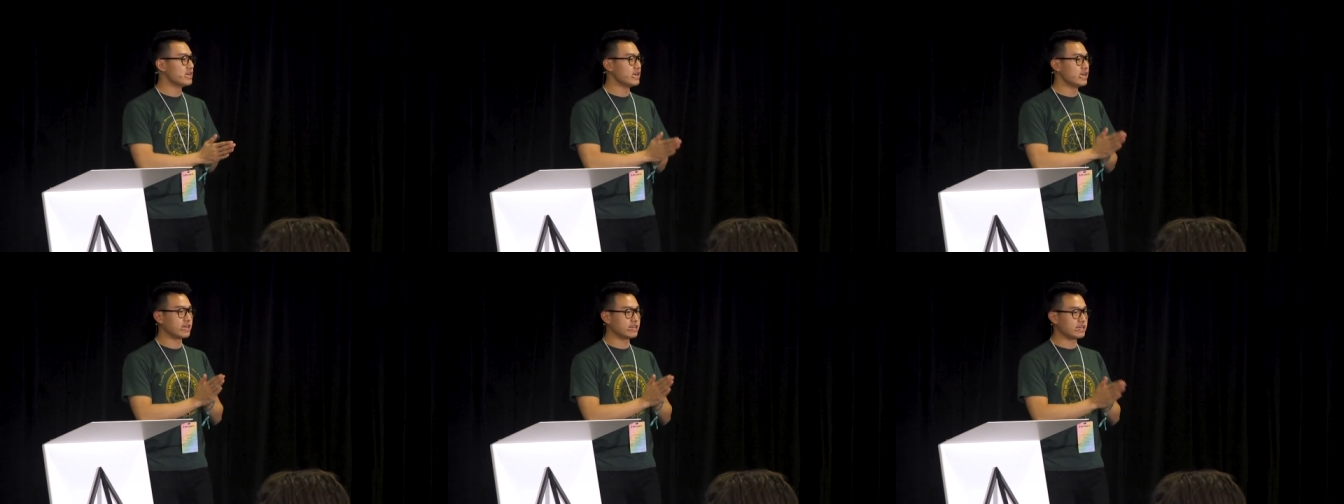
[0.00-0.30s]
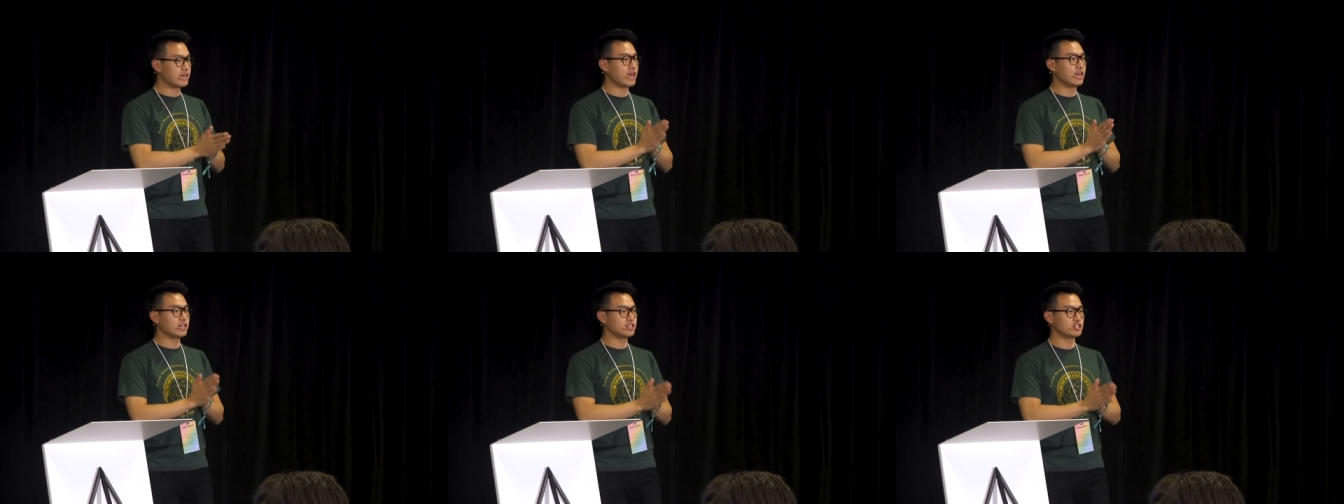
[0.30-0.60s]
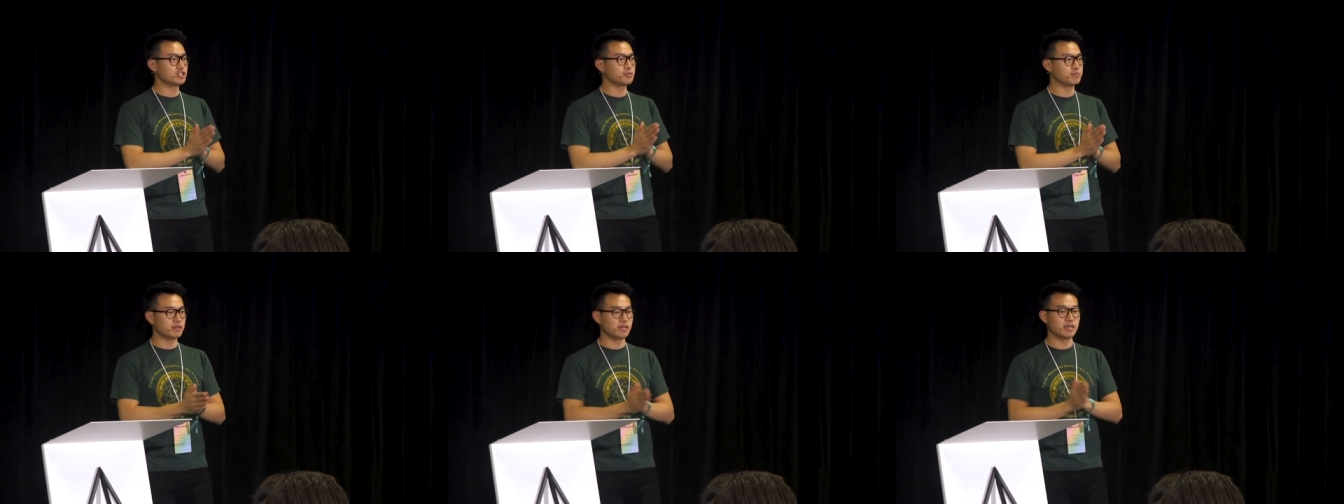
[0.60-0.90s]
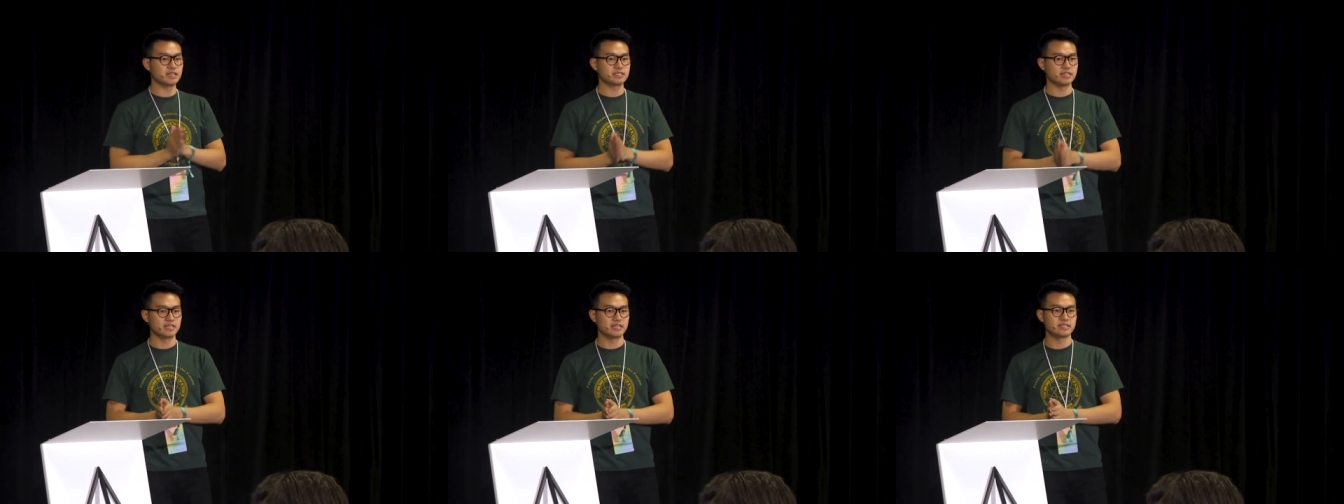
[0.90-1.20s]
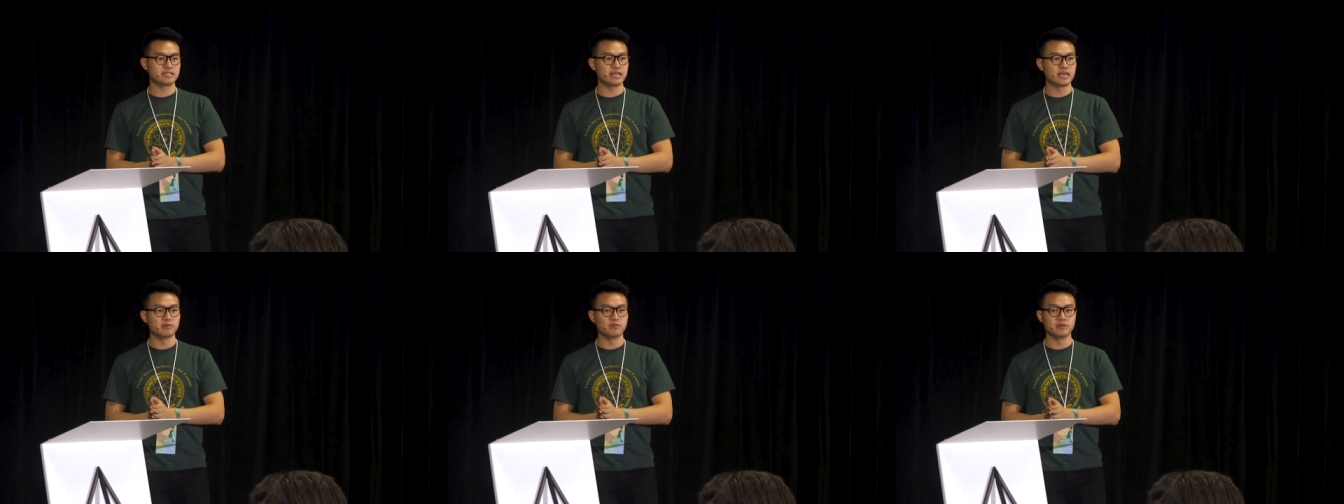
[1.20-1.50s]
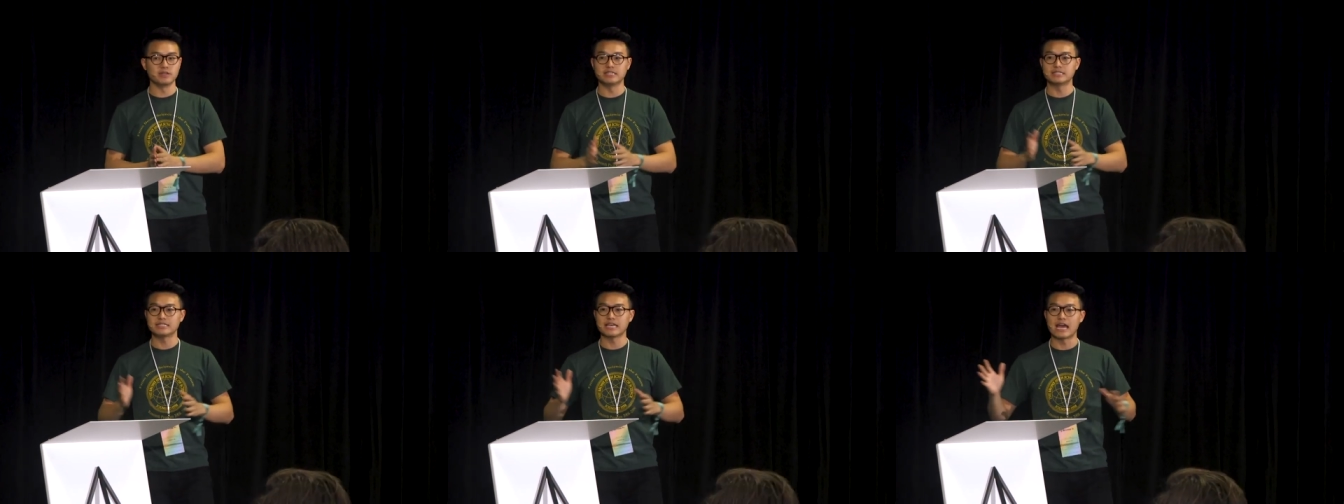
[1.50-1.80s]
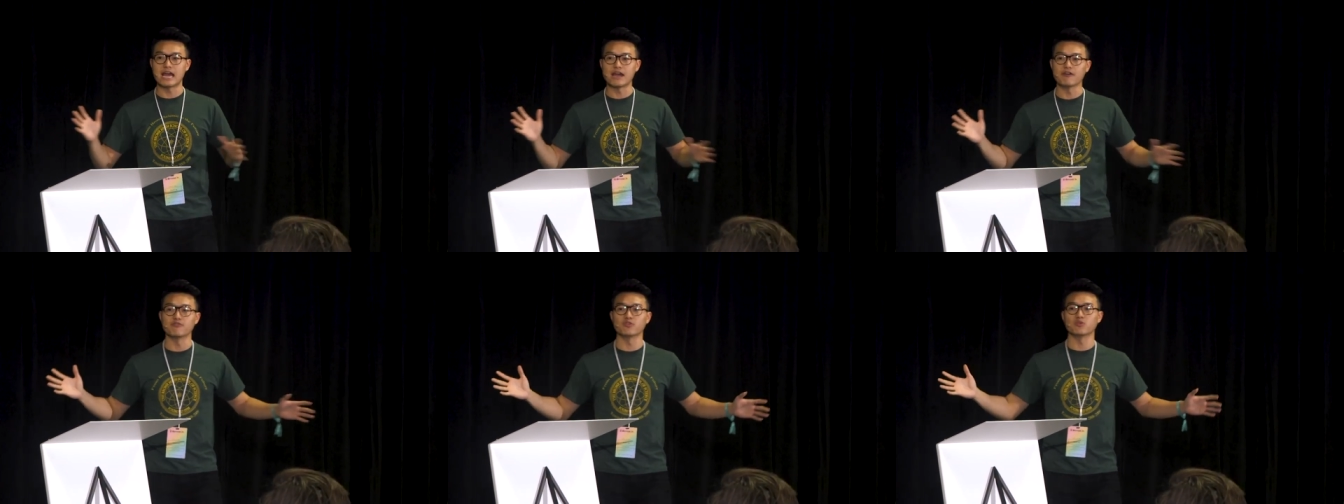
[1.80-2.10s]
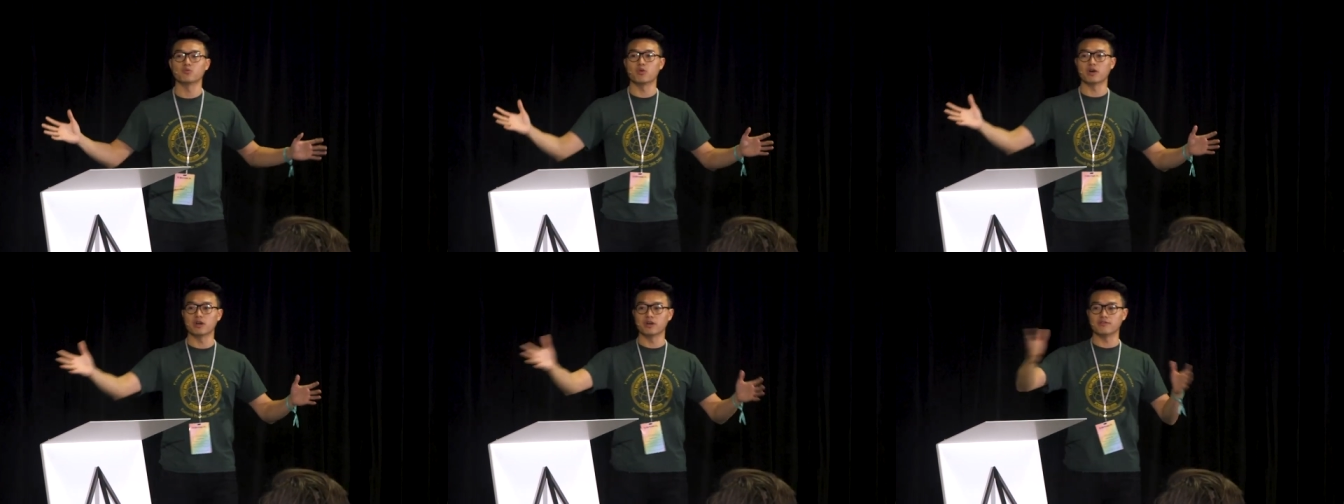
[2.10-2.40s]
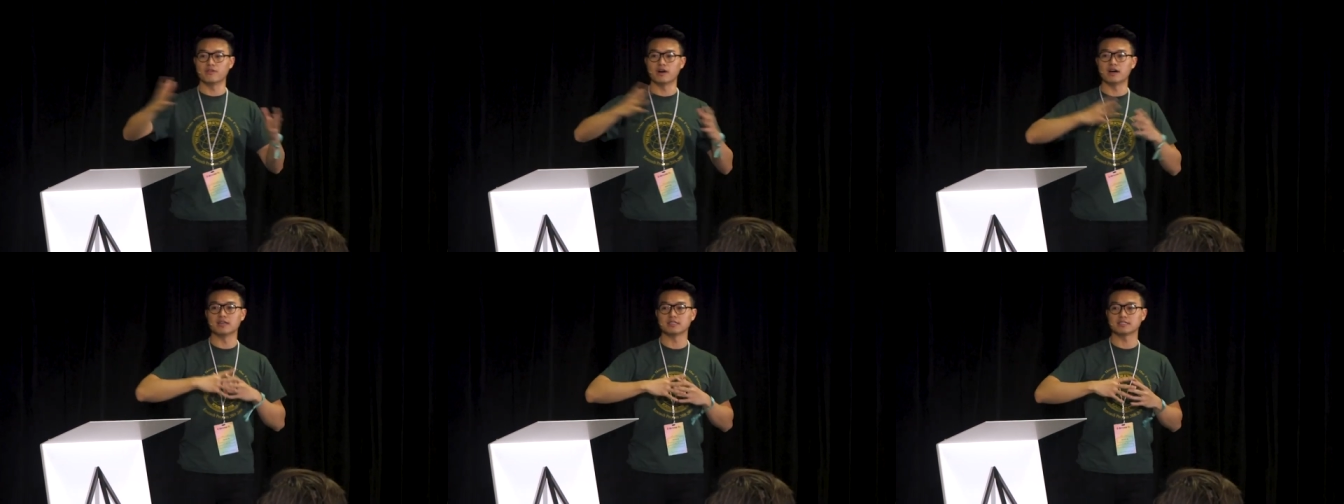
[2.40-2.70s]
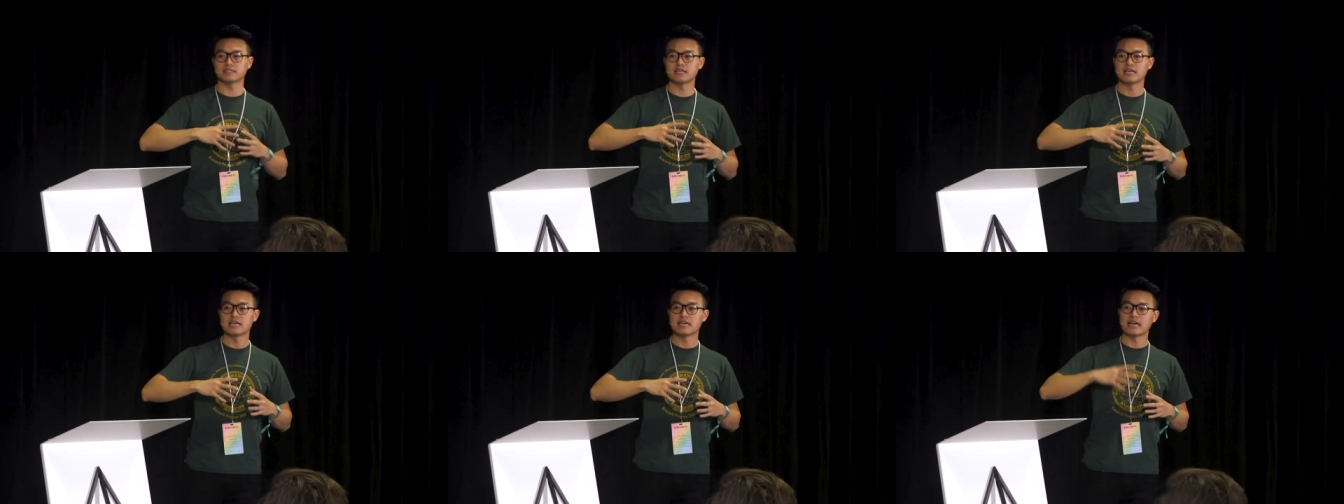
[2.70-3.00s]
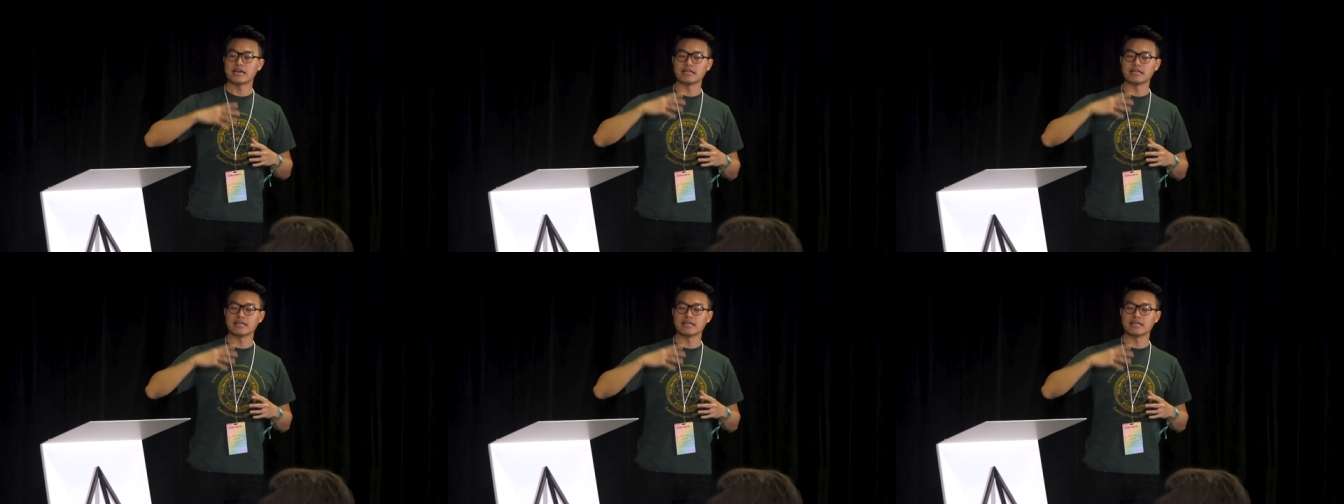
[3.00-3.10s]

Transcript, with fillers: it can't just be us at the table. It's every one of us.